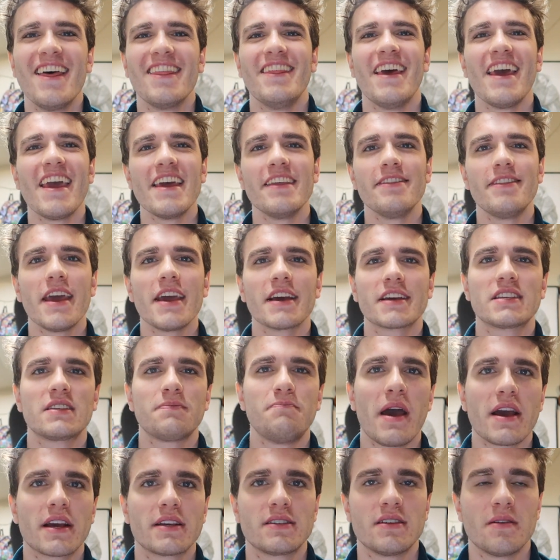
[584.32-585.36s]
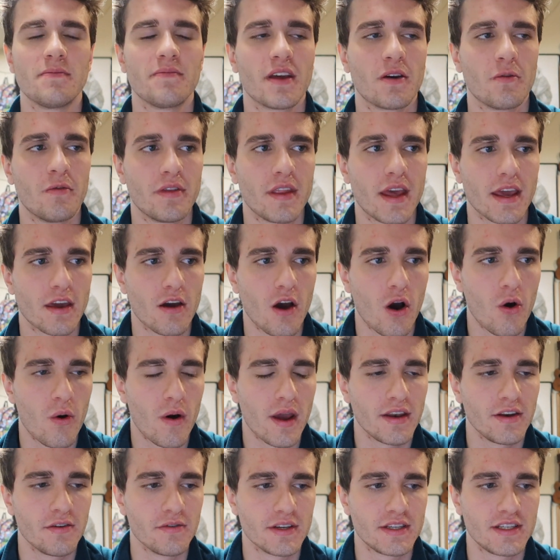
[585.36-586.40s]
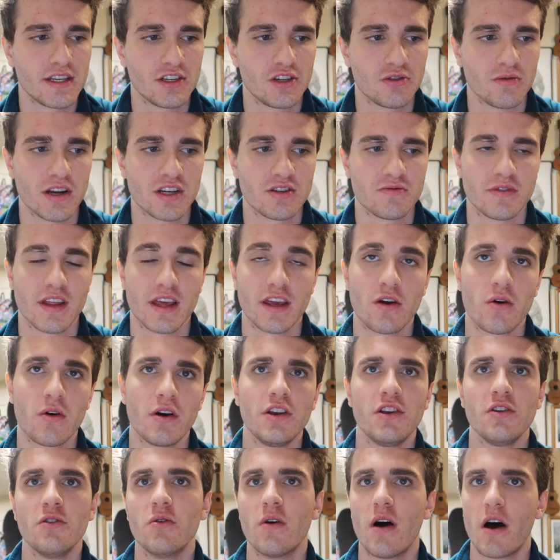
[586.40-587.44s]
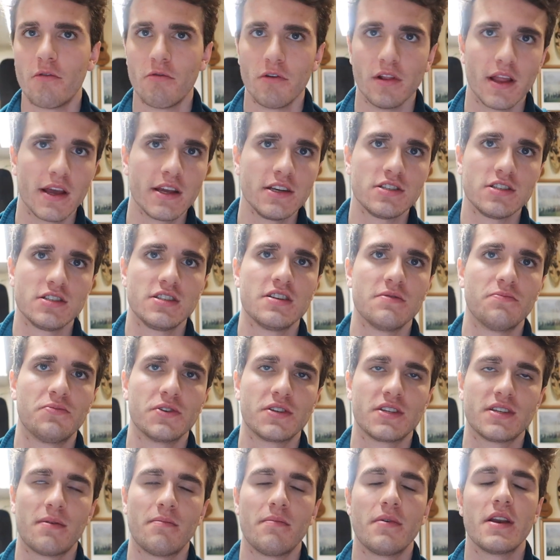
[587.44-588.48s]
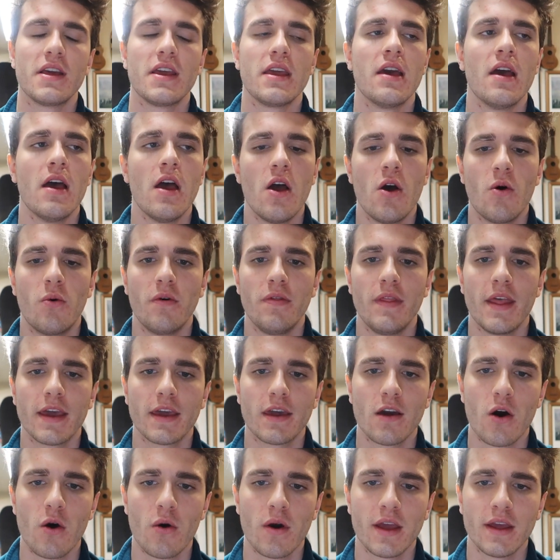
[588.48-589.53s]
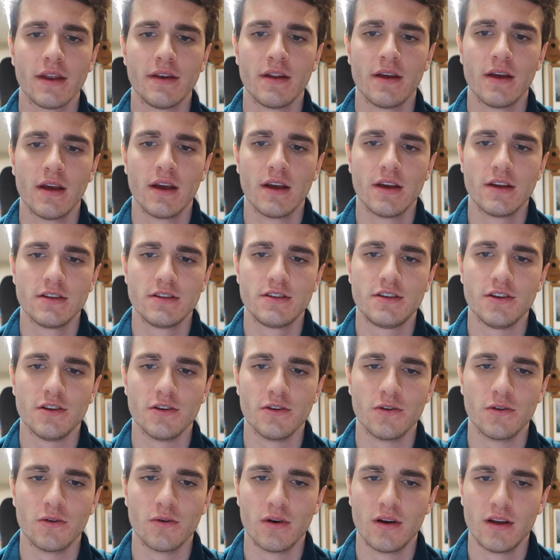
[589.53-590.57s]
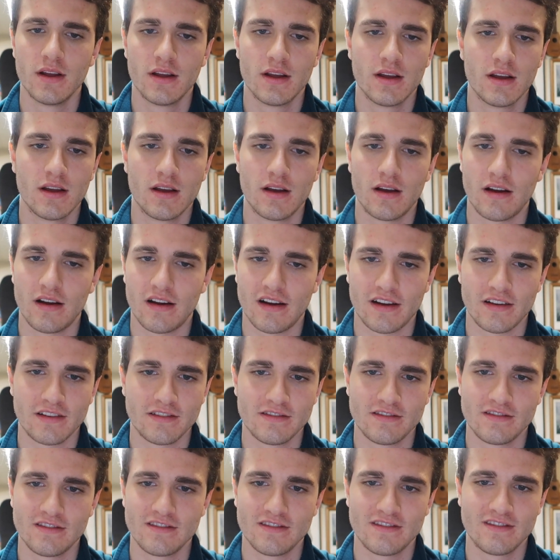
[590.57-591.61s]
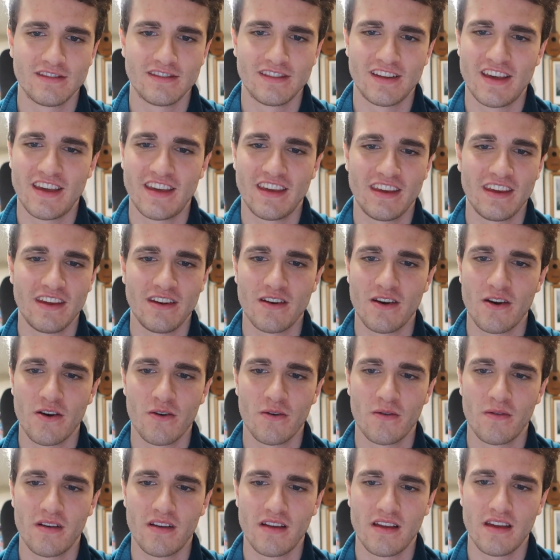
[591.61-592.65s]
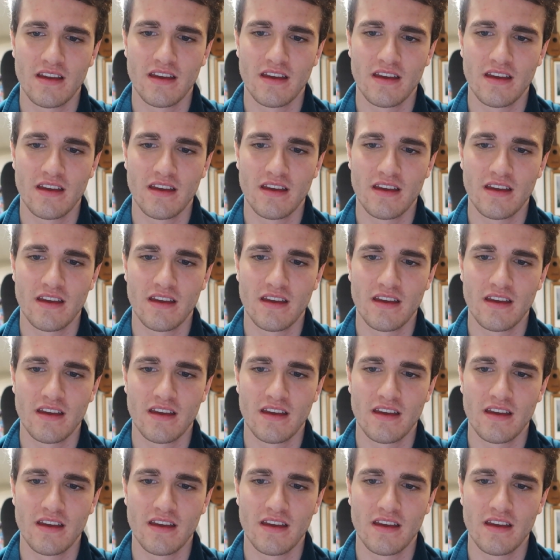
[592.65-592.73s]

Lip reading: they expect something when they go into a situation, when they go into a relationship with somebody, when they go into, you know,